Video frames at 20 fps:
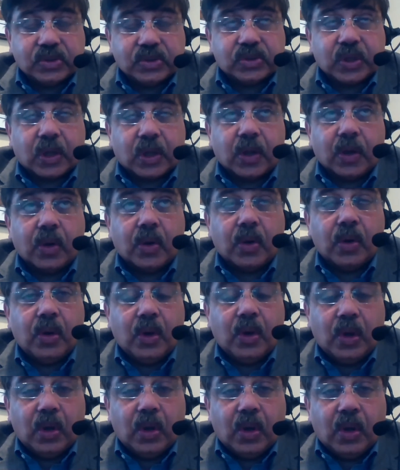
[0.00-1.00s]
So
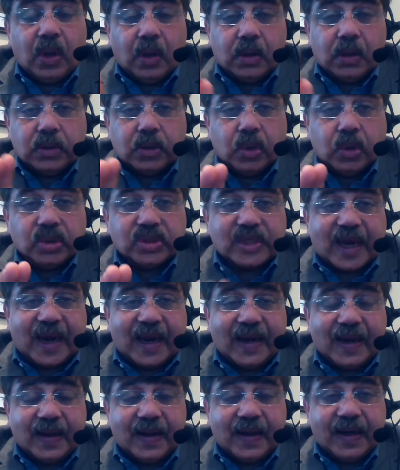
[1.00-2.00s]
those
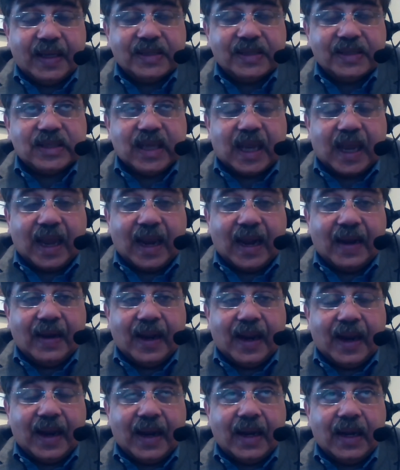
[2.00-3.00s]
categories
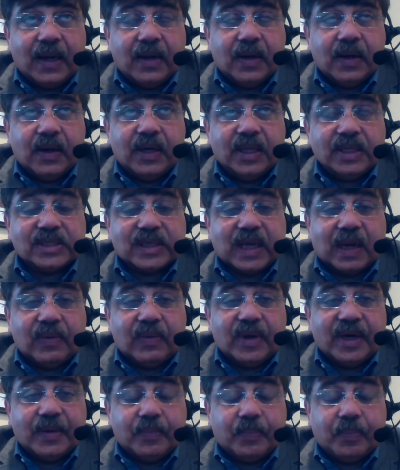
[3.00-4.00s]
and
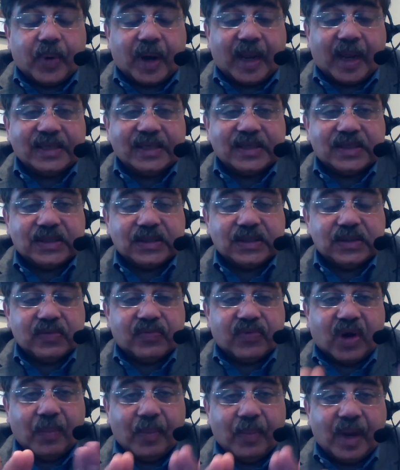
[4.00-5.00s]
discounted price
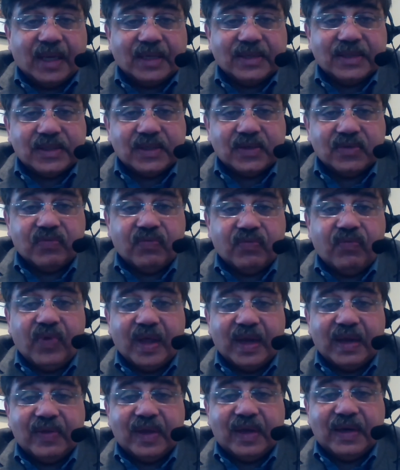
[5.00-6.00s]
from us is
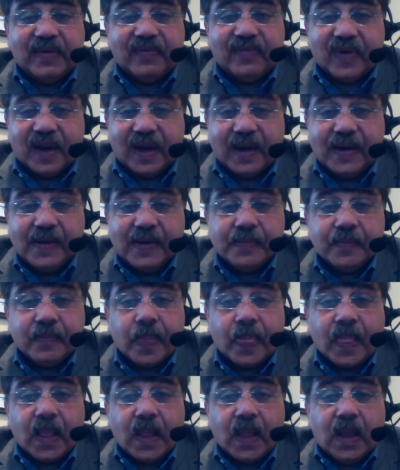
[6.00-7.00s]
very well defined.
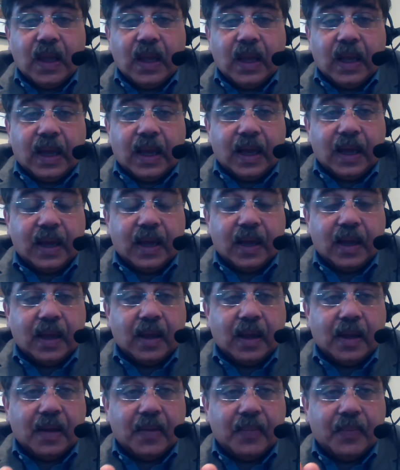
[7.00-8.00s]

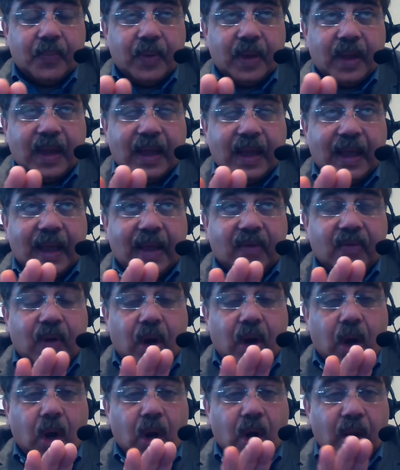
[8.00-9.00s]

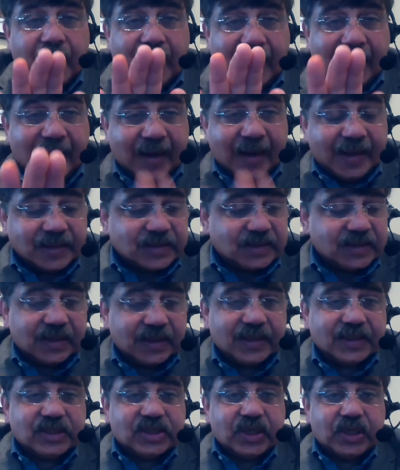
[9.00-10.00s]
Again,
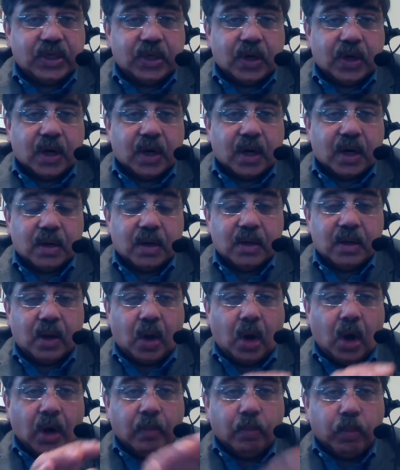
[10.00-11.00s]
it's in your
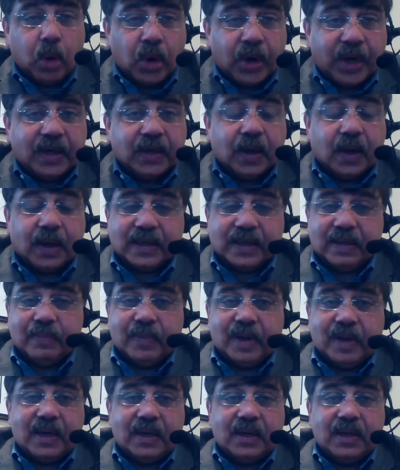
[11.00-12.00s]
onboarding
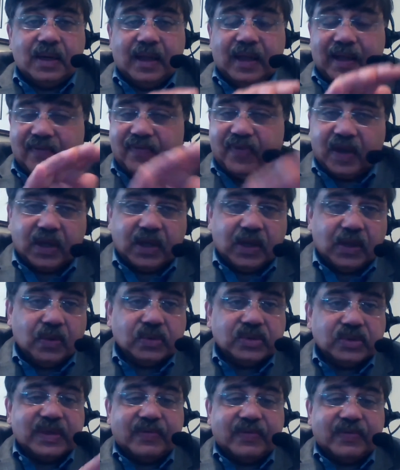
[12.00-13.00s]
document,
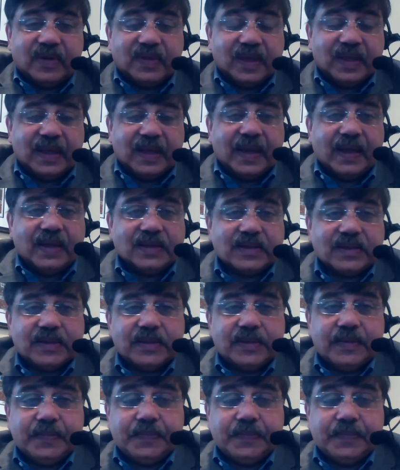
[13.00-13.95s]
FAQs, everything else.